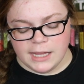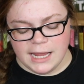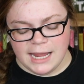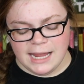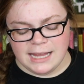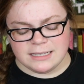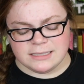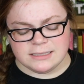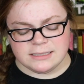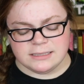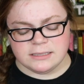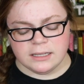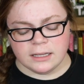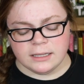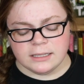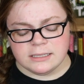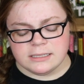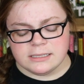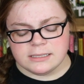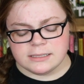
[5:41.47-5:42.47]
It
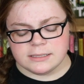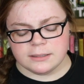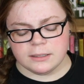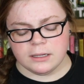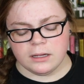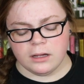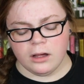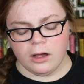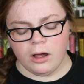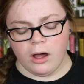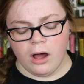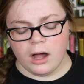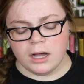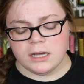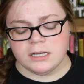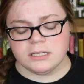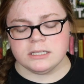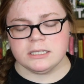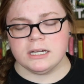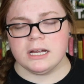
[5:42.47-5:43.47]
does
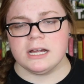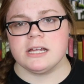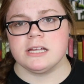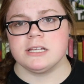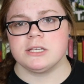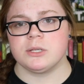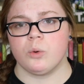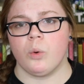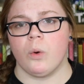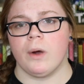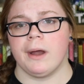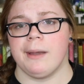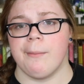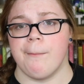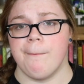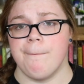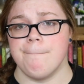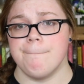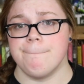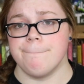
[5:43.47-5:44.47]
oxidize quite a
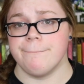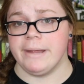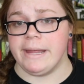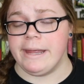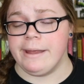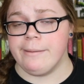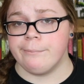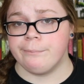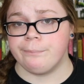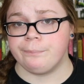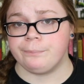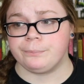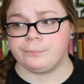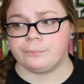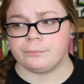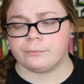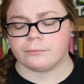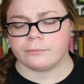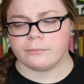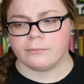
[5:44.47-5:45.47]
bit
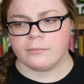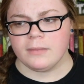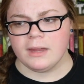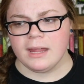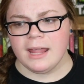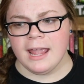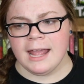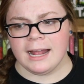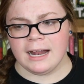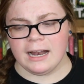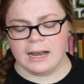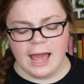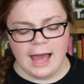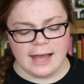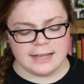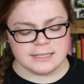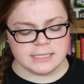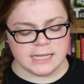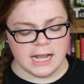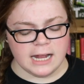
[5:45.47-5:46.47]
and
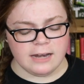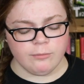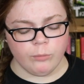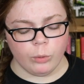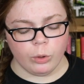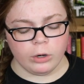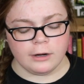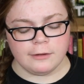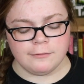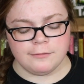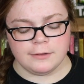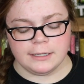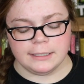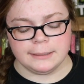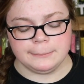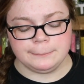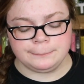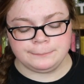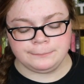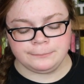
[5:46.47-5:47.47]
has kind of more of
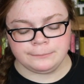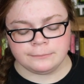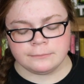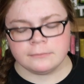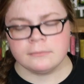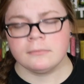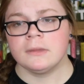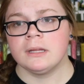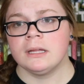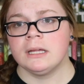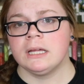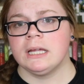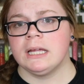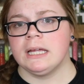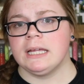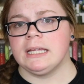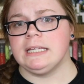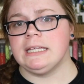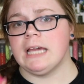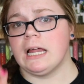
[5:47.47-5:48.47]
a
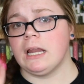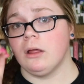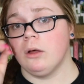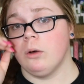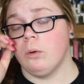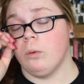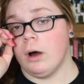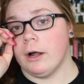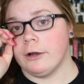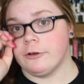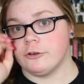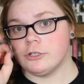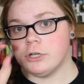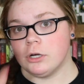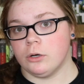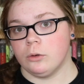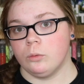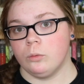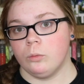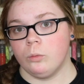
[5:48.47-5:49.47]
yellow
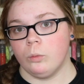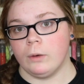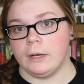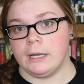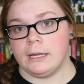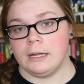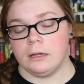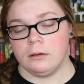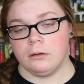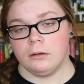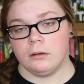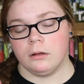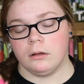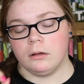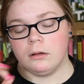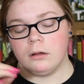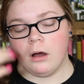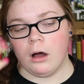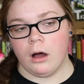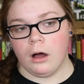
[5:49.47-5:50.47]
undertone when it
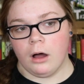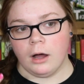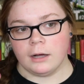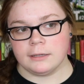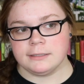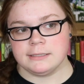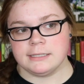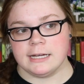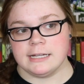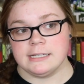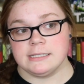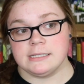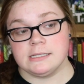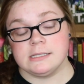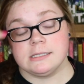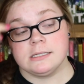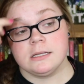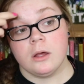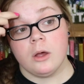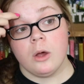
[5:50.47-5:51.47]

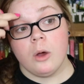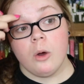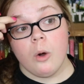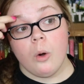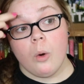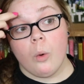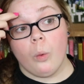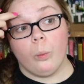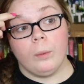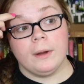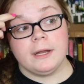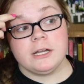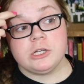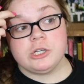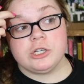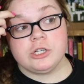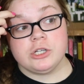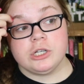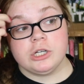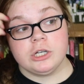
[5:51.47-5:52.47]
oxidizes,
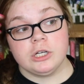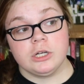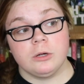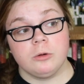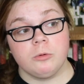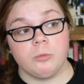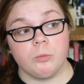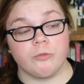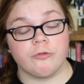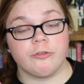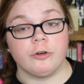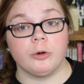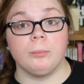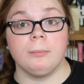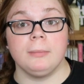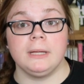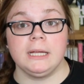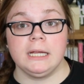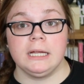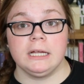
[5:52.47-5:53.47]
which for
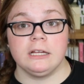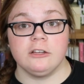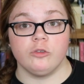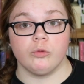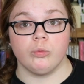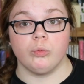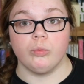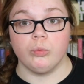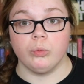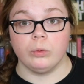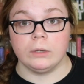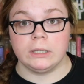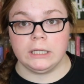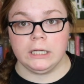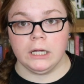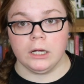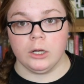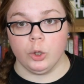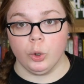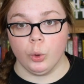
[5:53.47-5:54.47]
me is
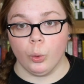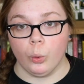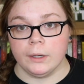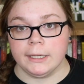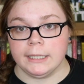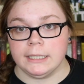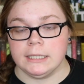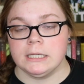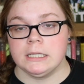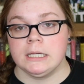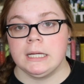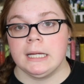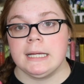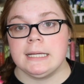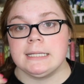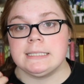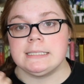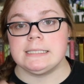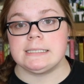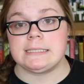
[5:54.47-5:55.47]
really annoying
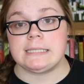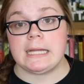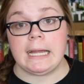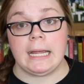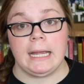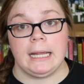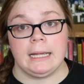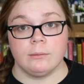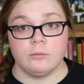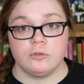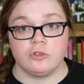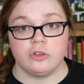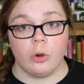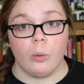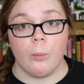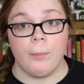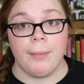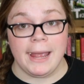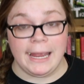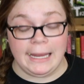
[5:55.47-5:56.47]
since I am
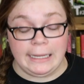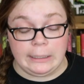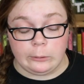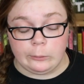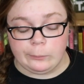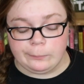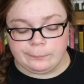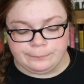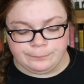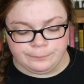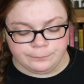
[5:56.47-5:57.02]
so pale.